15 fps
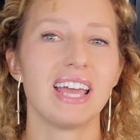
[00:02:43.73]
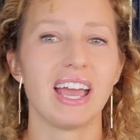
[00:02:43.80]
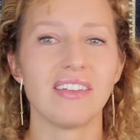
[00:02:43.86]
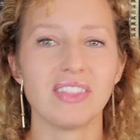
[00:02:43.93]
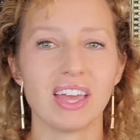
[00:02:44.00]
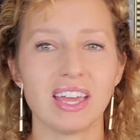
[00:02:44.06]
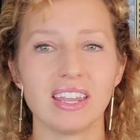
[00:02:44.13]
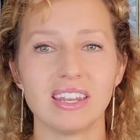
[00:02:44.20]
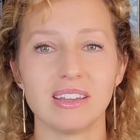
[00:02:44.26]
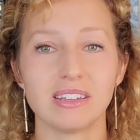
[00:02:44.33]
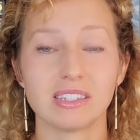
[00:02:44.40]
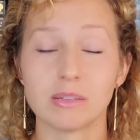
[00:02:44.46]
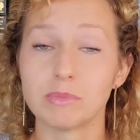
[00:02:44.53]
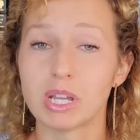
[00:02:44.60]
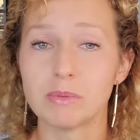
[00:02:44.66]
And then
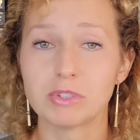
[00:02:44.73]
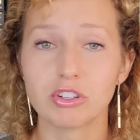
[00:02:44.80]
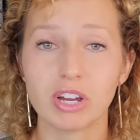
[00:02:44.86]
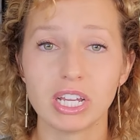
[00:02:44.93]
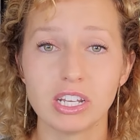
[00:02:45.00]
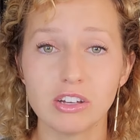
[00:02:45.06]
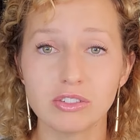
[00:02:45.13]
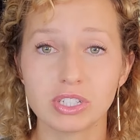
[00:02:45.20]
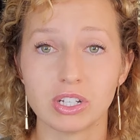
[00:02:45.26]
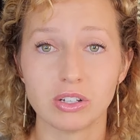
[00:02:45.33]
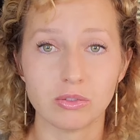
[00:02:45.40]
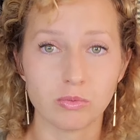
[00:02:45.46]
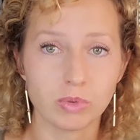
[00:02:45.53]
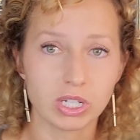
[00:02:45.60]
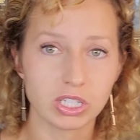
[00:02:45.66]
sometimes a great
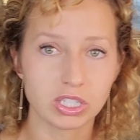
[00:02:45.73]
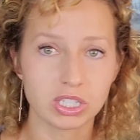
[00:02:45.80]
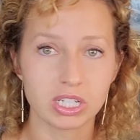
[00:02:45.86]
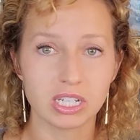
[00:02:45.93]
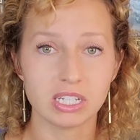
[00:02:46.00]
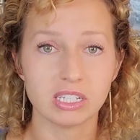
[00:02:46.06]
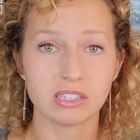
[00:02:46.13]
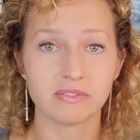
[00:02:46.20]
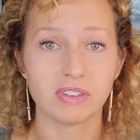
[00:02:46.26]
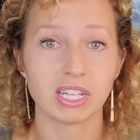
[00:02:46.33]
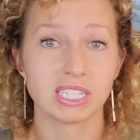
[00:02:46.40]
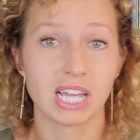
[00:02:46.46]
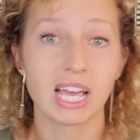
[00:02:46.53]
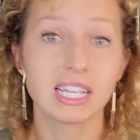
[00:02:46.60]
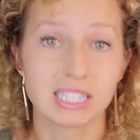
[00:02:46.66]
notion, which is
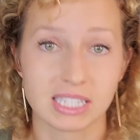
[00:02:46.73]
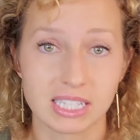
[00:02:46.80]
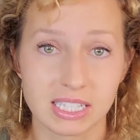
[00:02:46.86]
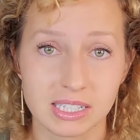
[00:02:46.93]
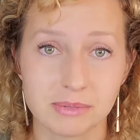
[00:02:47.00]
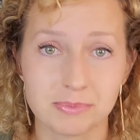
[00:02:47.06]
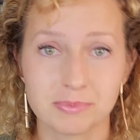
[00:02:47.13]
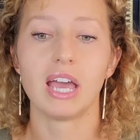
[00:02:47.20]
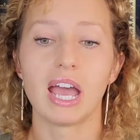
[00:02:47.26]
fantastic.